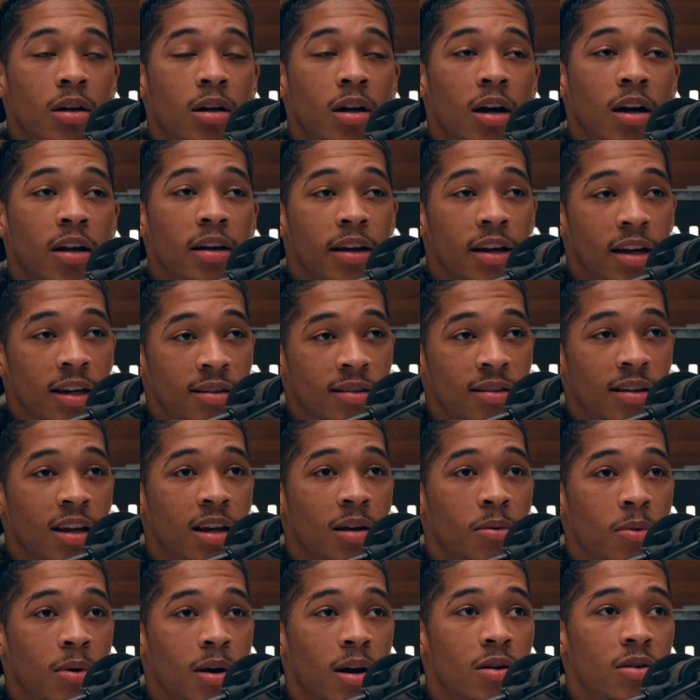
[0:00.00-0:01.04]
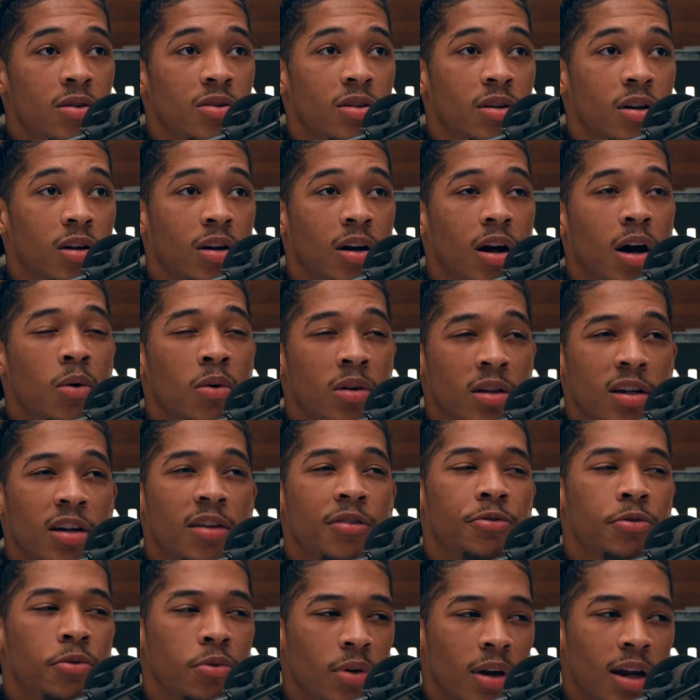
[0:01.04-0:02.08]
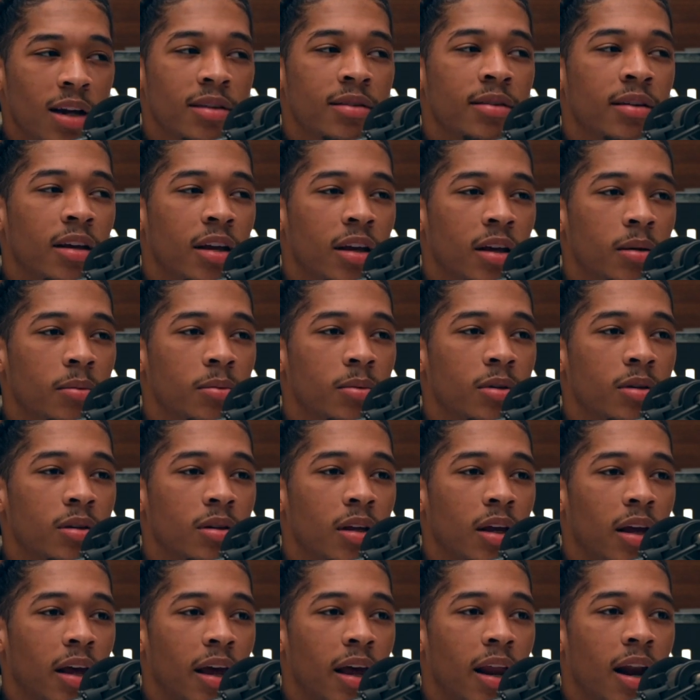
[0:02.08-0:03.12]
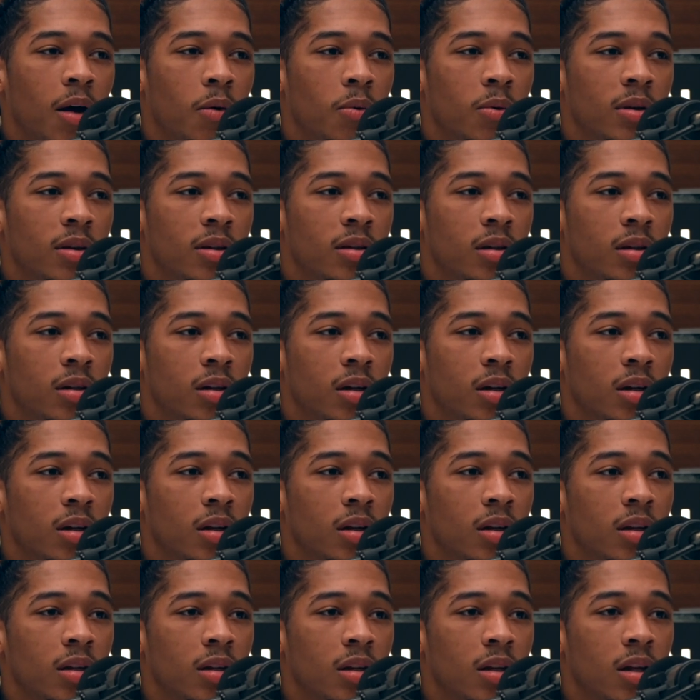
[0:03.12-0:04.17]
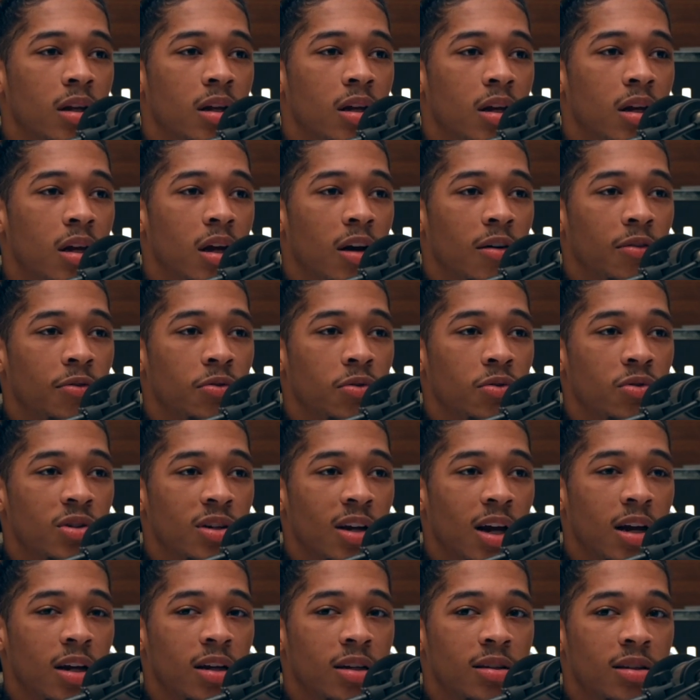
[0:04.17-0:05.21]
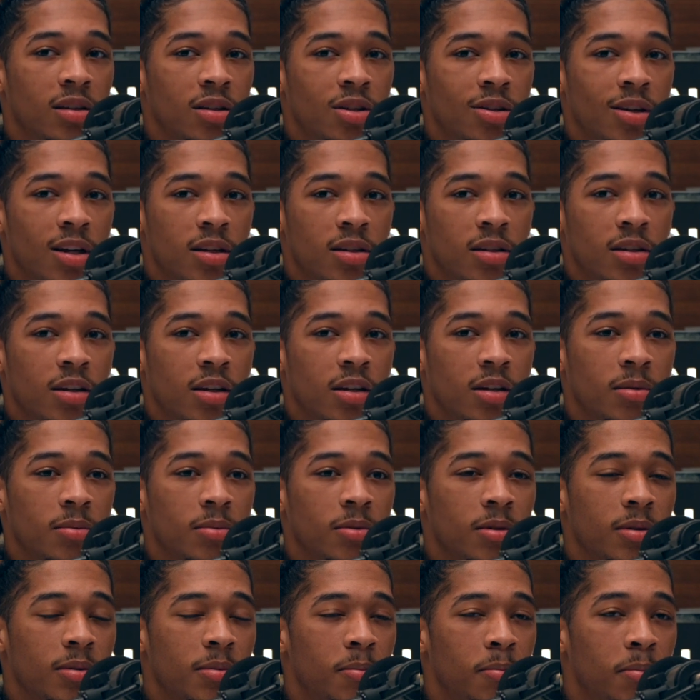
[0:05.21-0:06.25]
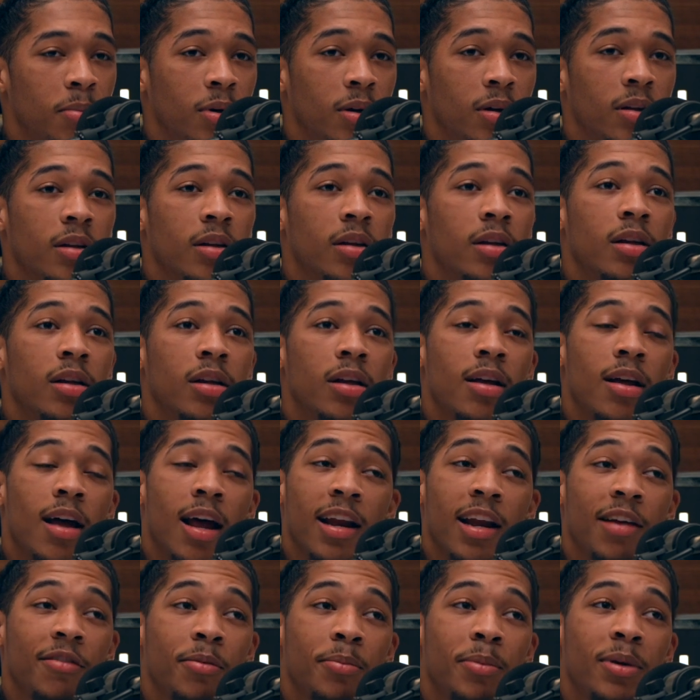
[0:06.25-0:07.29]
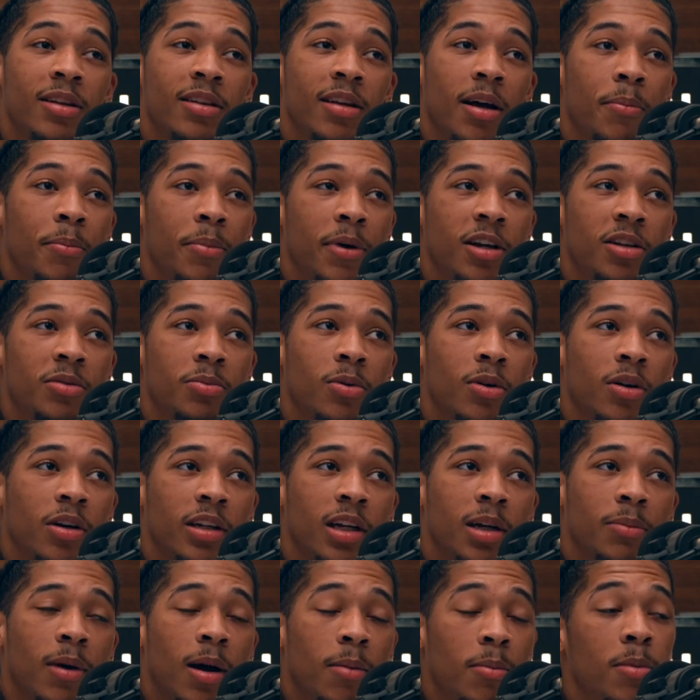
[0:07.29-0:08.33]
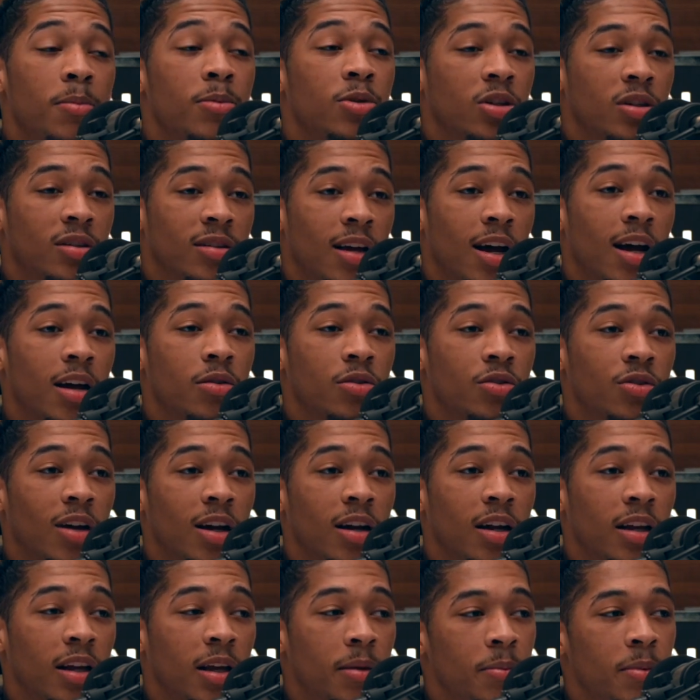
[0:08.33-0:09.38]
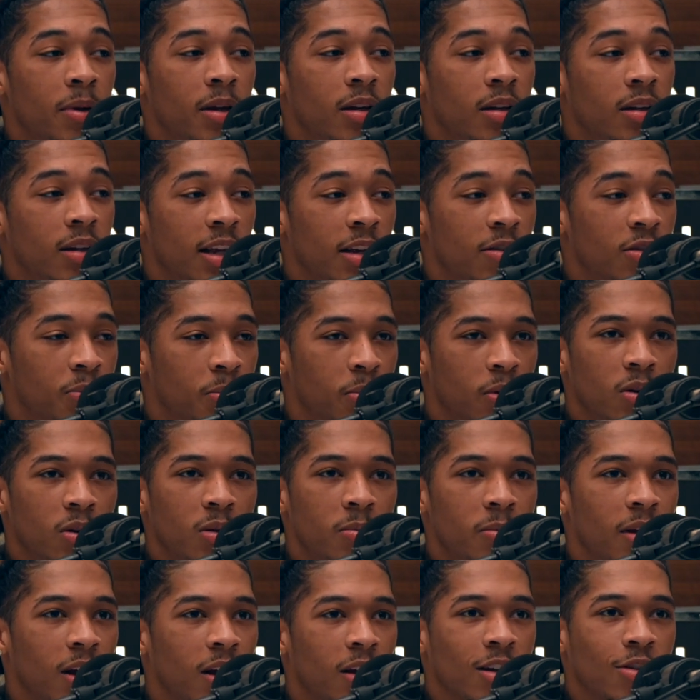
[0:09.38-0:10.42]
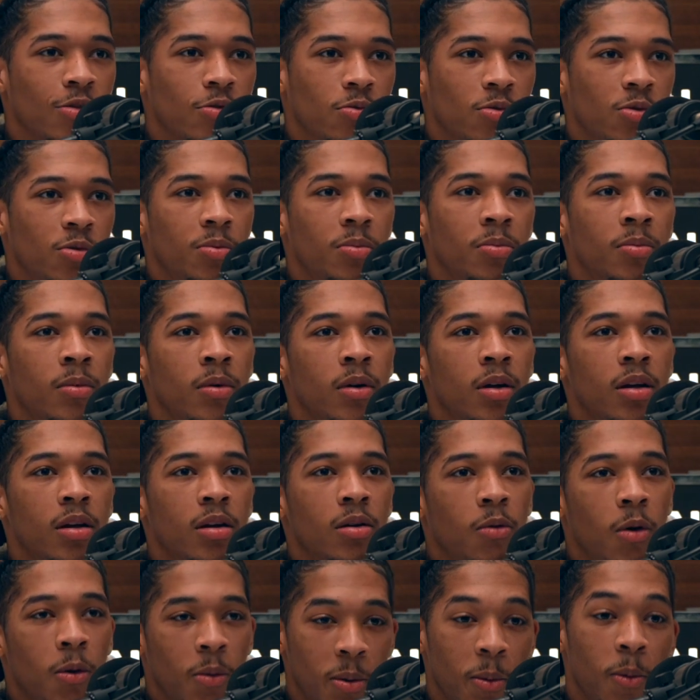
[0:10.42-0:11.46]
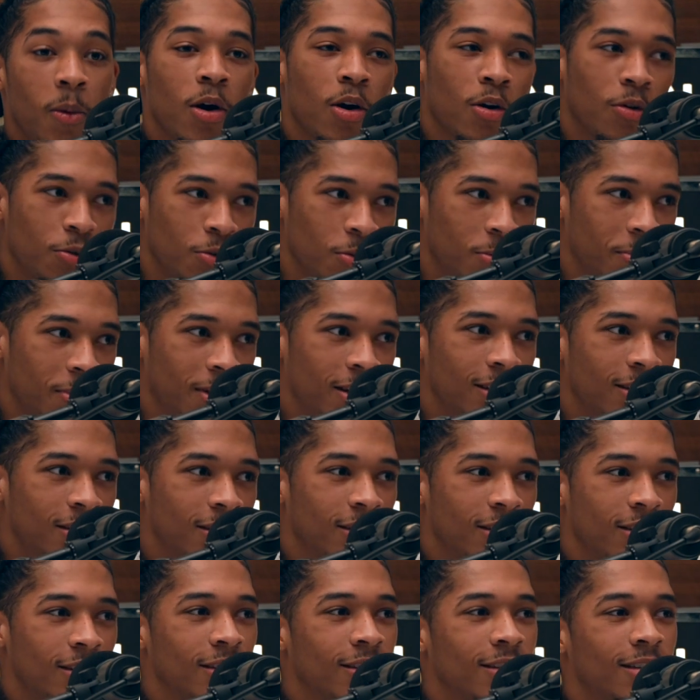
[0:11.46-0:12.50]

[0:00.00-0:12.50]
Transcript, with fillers: a Knicks game when I was younger. I went to a few Nets games and I went to a few Giants and Jets games but I never been to a baseball game. I remember Josiah was trying to get me. He was pulling me out of the room when we were roommates,